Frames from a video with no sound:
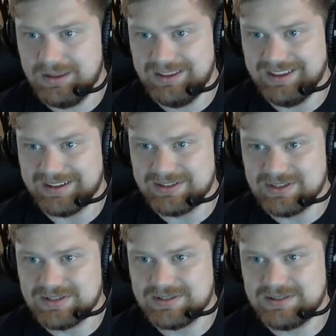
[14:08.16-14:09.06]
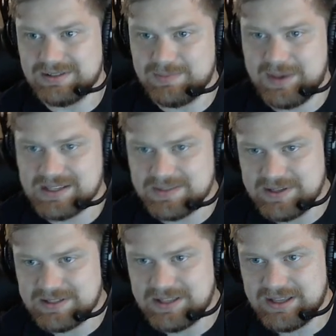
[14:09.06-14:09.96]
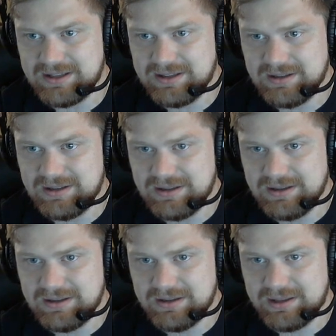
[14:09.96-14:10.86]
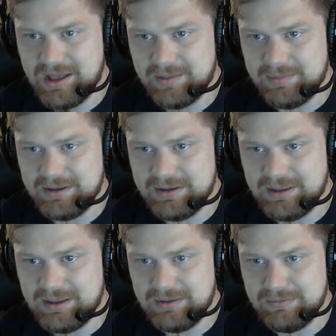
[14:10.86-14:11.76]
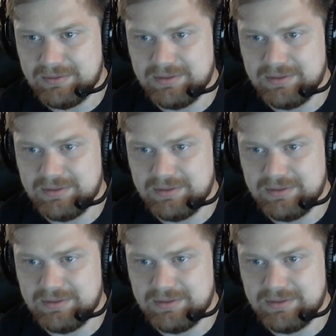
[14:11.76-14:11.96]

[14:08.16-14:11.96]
Yeah, just backspace that, copy it again,